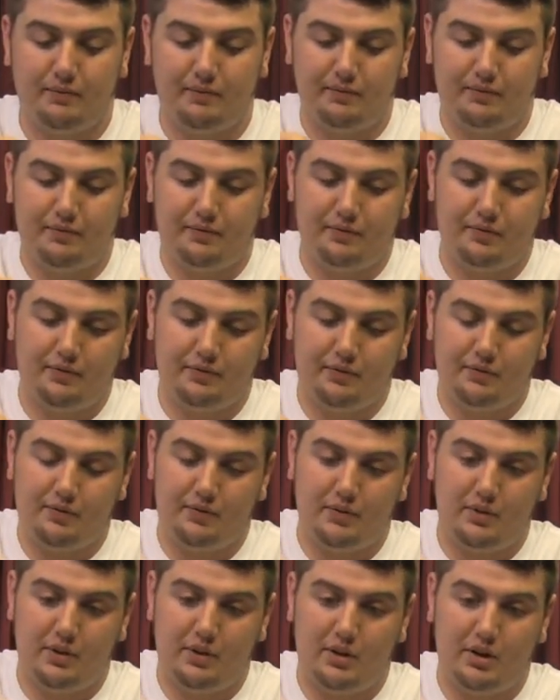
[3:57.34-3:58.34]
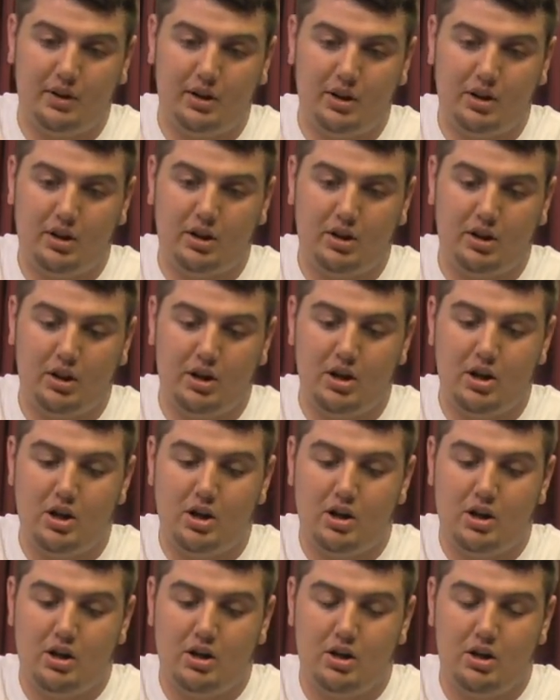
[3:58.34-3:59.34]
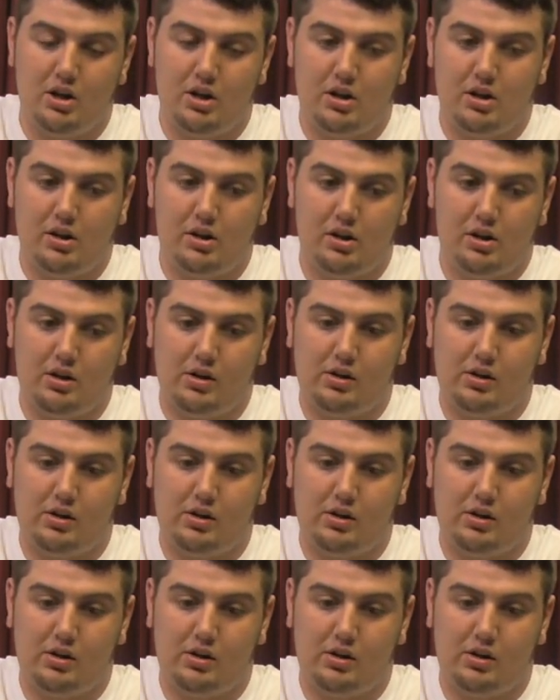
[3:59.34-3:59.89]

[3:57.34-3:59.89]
(silence)